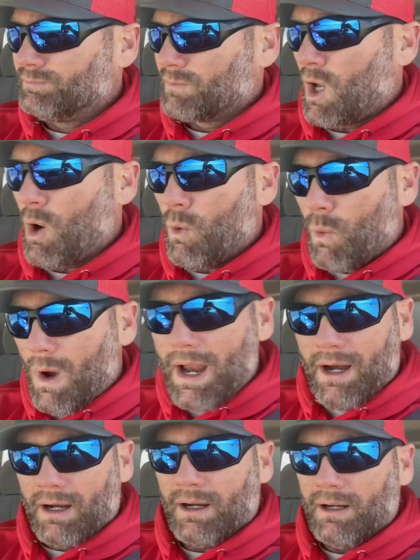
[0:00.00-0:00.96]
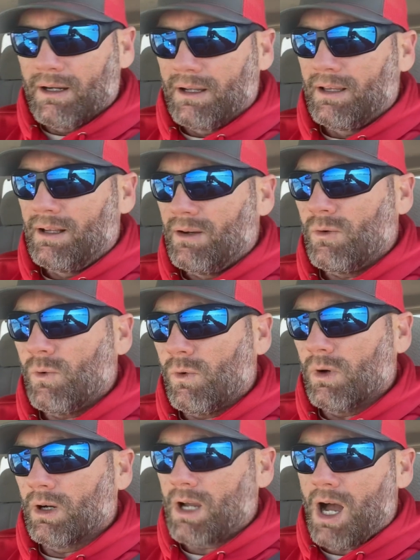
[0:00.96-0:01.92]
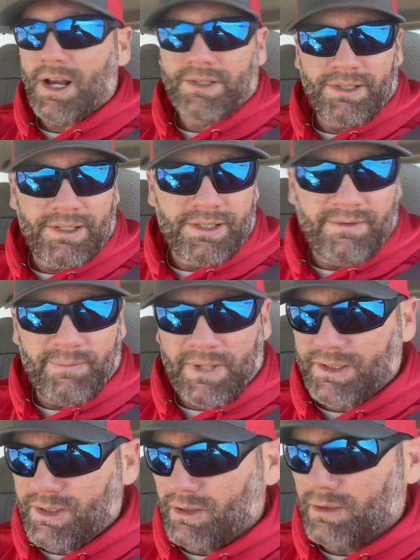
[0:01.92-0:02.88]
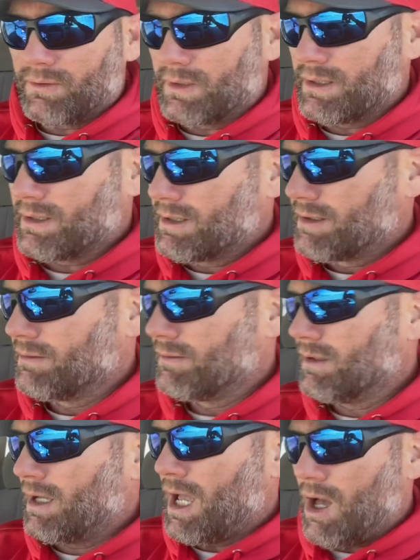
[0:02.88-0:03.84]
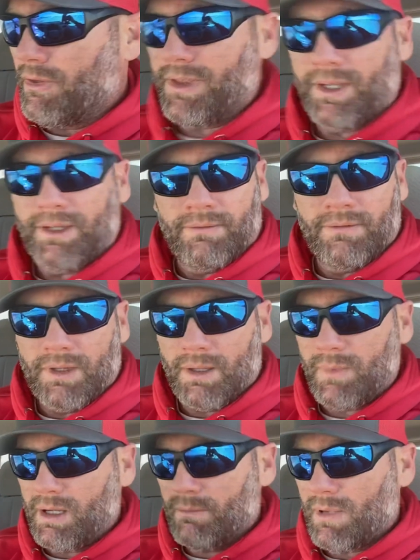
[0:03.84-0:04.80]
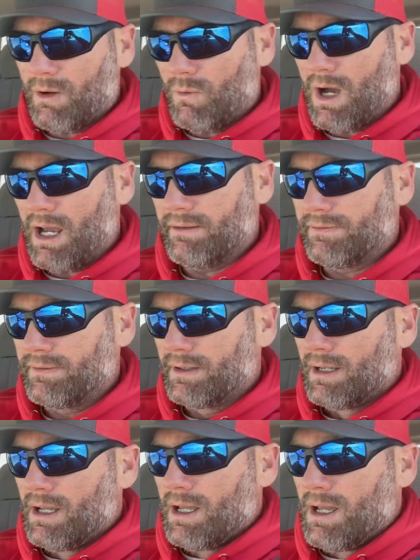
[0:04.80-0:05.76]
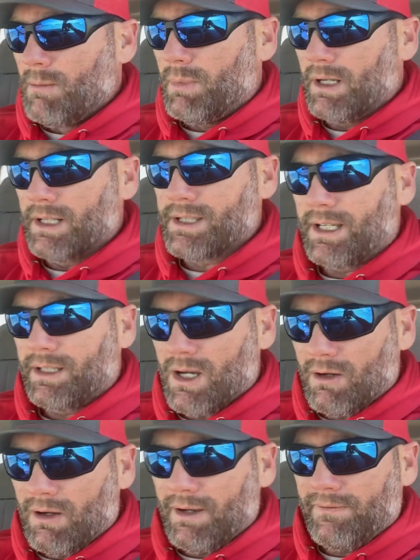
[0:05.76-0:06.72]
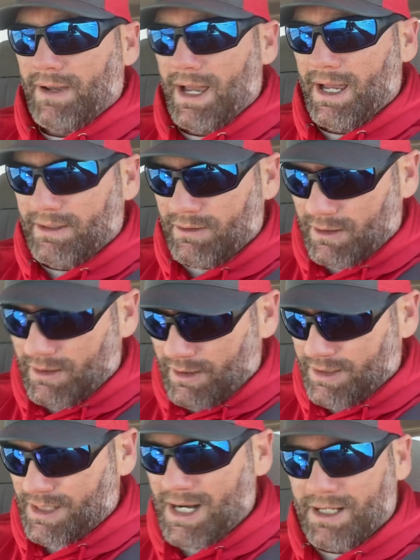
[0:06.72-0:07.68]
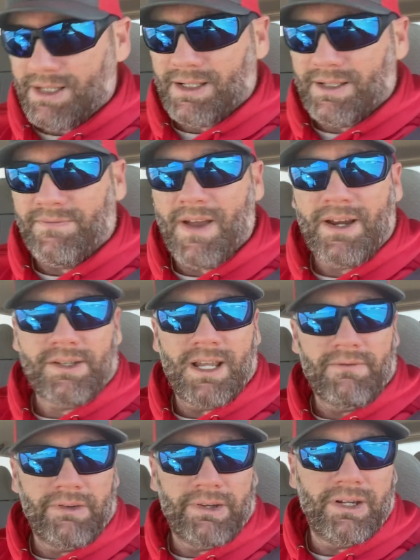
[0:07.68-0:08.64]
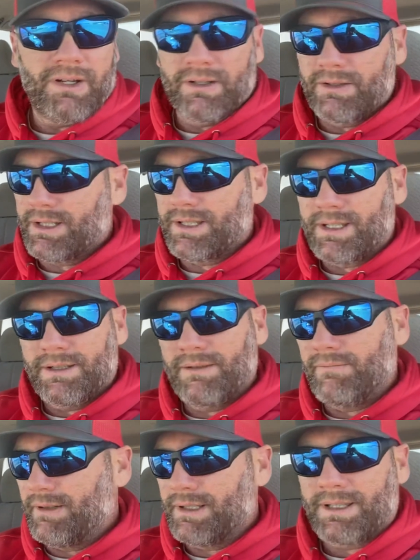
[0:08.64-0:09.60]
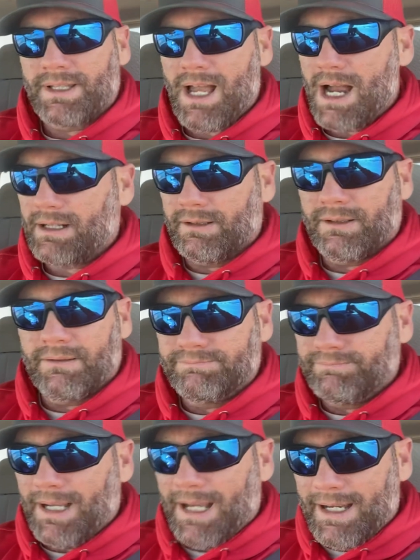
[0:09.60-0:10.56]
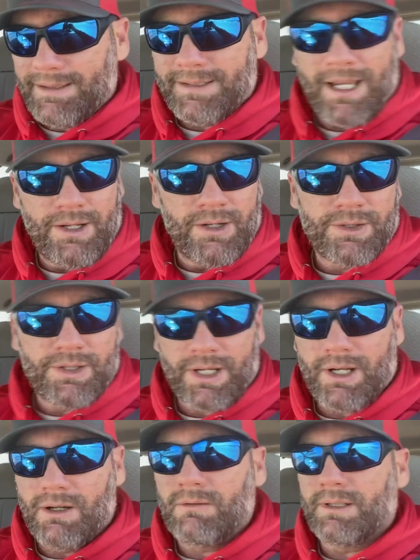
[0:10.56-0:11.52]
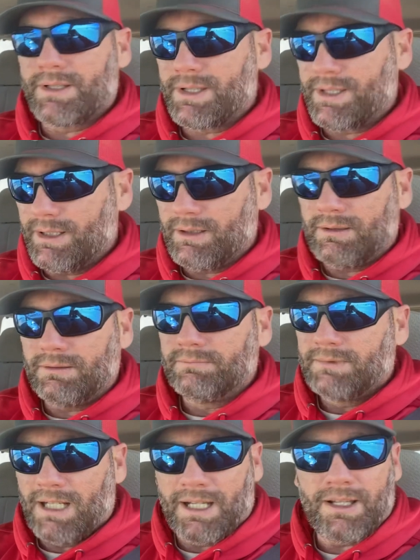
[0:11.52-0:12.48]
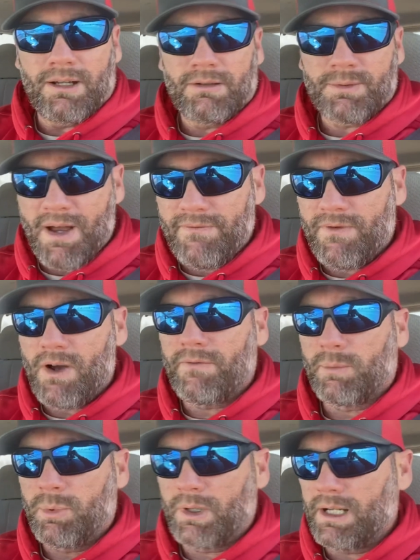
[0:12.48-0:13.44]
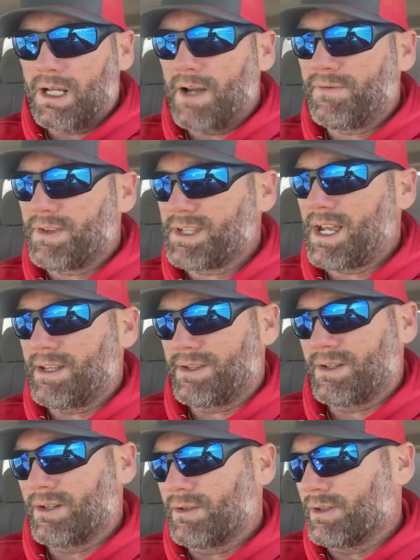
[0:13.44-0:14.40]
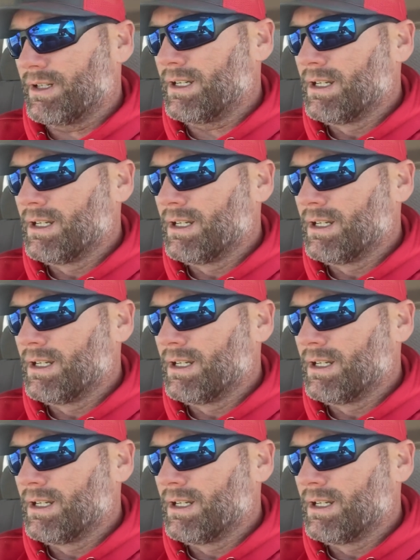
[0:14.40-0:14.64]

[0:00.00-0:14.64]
aware or cautious of my children's health than me and my wife. But it's like, no, I've had a sinus infection every year since I went to the doctor 8-10 years ago, and still, I know it's my fault for putting off the sinus surgery.